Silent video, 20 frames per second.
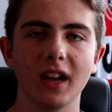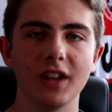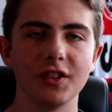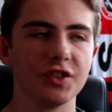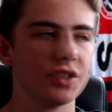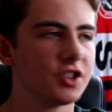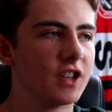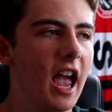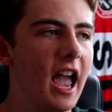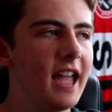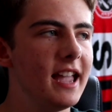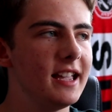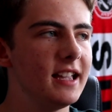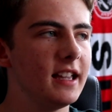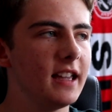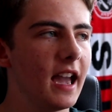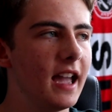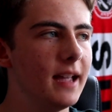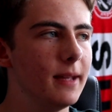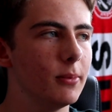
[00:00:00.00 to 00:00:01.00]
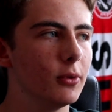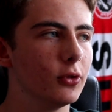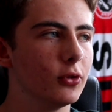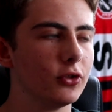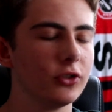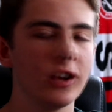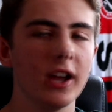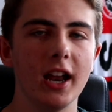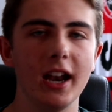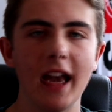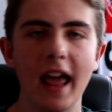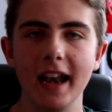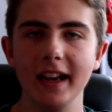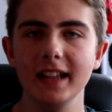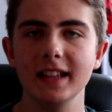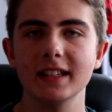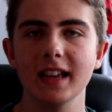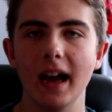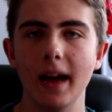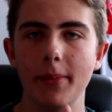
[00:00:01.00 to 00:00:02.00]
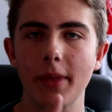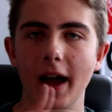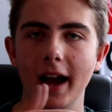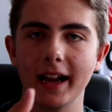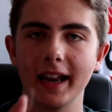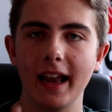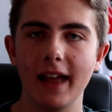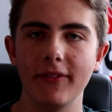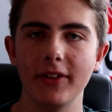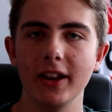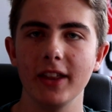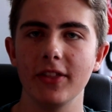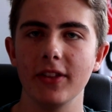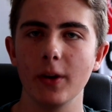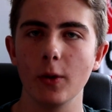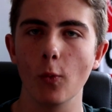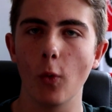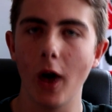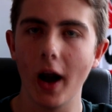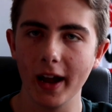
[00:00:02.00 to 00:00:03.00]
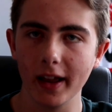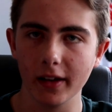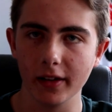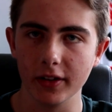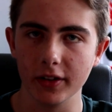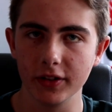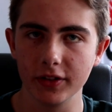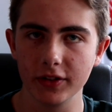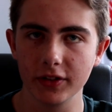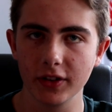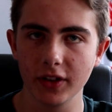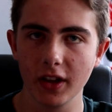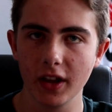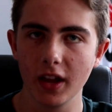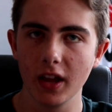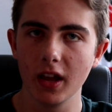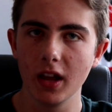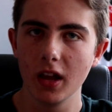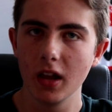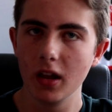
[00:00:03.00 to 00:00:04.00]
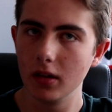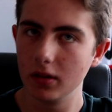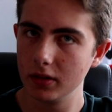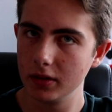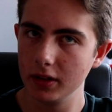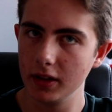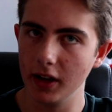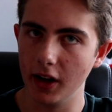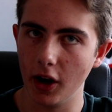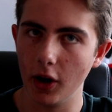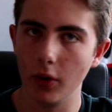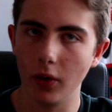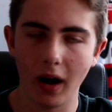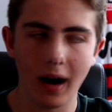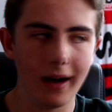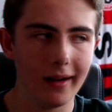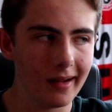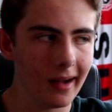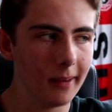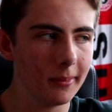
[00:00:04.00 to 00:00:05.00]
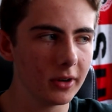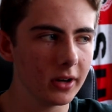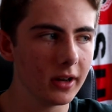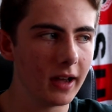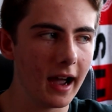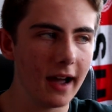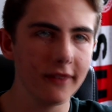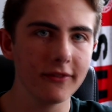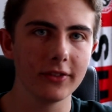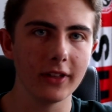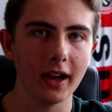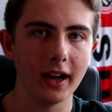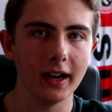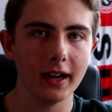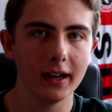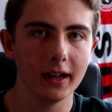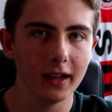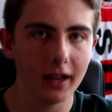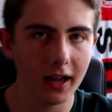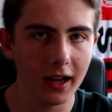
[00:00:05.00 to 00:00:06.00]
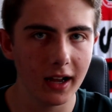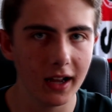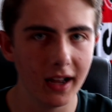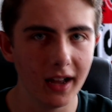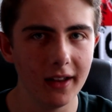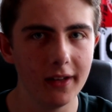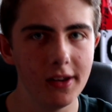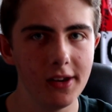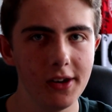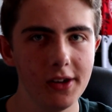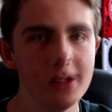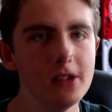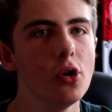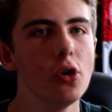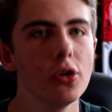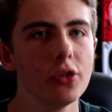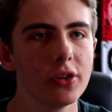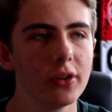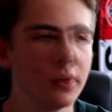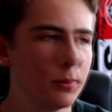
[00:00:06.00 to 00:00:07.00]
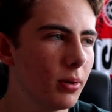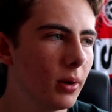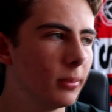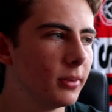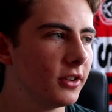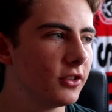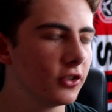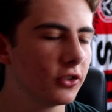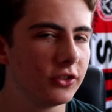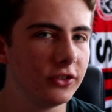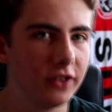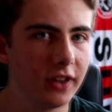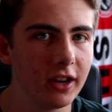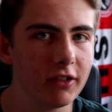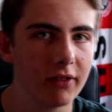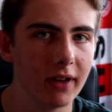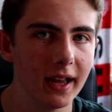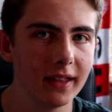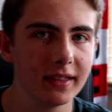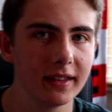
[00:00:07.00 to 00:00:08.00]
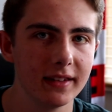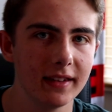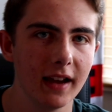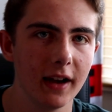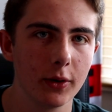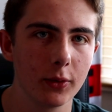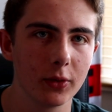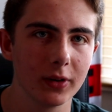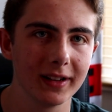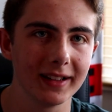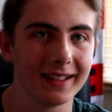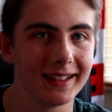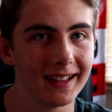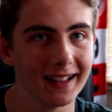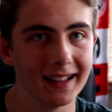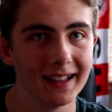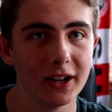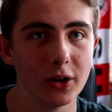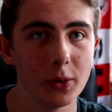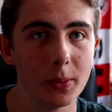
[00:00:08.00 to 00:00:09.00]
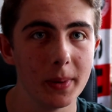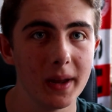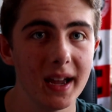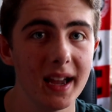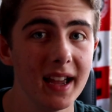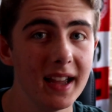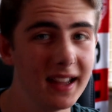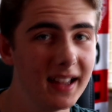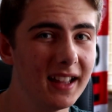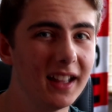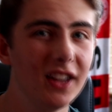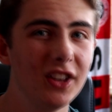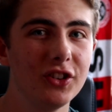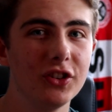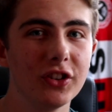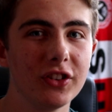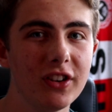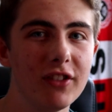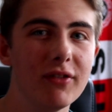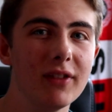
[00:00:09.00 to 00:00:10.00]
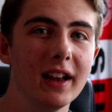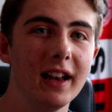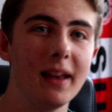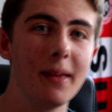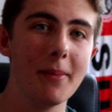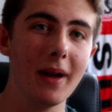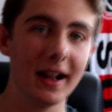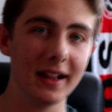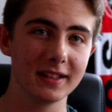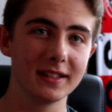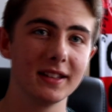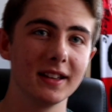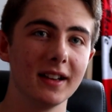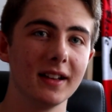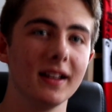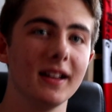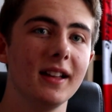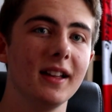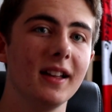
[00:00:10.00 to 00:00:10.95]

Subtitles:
I just hate cables, and any time that I can have anything wireless, I'm going to have that. And although it probably does degrade the sound quality a little bit, does it really matter?